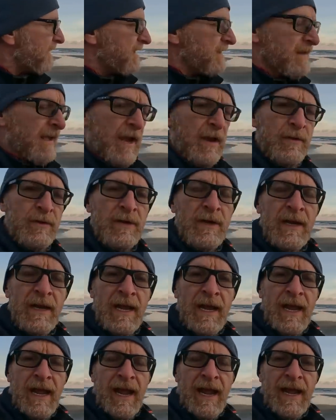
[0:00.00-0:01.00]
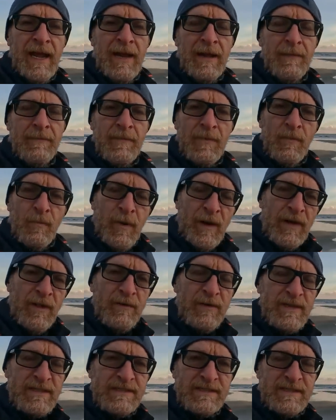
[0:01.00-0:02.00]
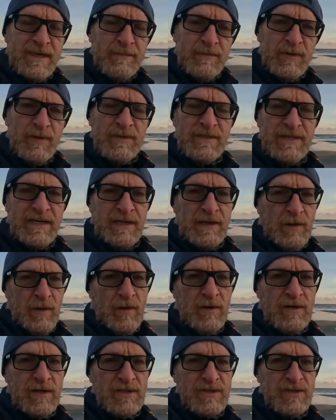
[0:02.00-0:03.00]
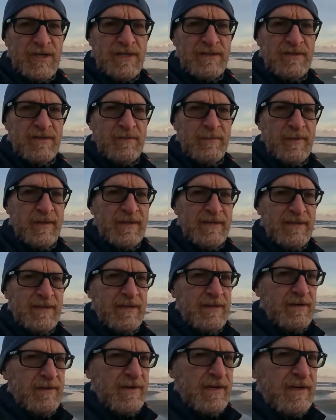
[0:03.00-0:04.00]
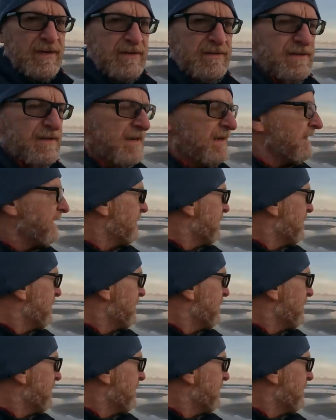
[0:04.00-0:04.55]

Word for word: Now, um, one of the reasons I'm using a longer shutter speed here is